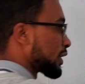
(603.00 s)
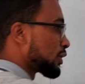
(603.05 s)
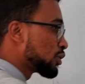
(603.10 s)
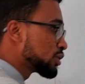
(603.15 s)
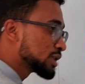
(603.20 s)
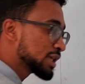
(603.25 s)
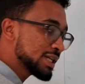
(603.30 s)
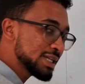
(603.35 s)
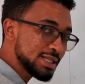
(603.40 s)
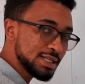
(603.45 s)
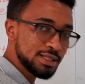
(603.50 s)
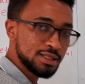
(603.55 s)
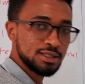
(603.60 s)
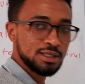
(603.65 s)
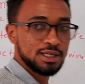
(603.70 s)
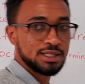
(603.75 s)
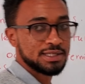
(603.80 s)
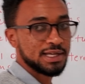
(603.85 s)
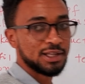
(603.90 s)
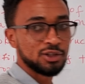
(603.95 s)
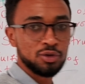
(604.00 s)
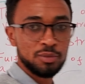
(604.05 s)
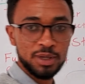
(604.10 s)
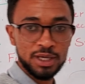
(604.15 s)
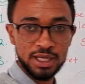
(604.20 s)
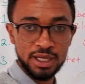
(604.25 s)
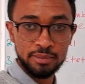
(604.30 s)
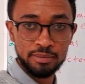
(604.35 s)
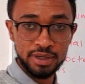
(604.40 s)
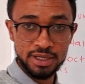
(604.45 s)
do I know this? Its
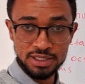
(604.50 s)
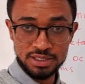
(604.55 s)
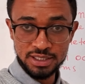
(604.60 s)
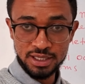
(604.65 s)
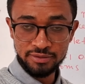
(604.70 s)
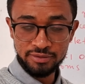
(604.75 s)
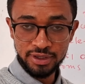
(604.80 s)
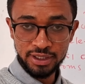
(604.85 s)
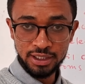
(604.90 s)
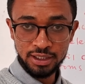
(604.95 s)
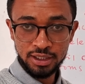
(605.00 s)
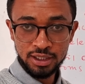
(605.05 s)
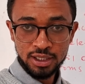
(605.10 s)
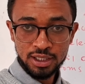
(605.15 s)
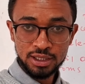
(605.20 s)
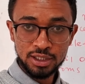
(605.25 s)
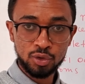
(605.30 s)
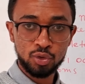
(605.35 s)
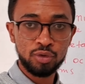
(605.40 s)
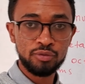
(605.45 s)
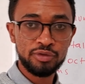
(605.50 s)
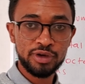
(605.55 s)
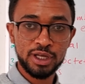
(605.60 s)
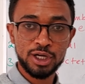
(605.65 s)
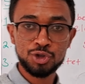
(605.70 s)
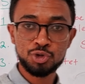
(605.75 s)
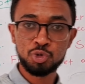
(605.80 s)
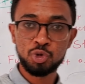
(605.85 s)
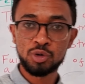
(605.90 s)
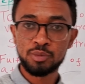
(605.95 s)
atomic number is 7. The
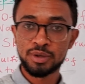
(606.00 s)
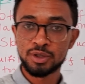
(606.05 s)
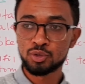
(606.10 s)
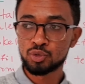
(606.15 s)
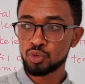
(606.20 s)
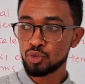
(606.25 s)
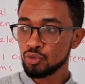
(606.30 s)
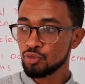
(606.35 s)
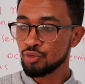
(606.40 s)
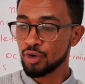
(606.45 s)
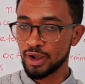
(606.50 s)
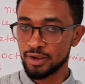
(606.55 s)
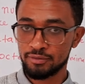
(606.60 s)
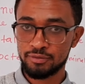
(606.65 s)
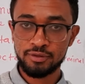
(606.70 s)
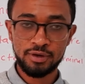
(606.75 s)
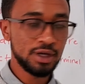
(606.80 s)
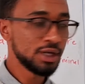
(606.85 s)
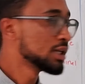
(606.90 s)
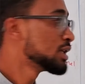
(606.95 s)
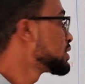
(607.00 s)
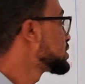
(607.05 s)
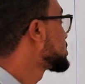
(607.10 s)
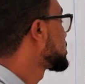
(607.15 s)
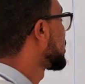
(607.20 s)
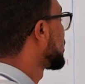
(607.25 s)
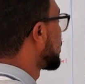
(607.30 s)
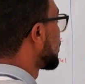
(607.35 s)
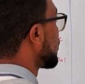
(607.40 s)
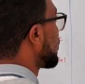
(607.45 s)
configuration will be 2, 5.
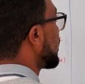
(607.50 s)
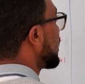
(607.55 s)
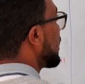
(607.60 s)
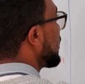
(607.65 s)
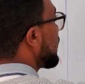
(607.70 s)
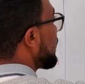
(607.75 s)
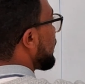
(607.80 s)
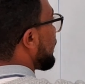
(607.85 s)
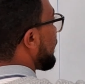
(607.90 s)
So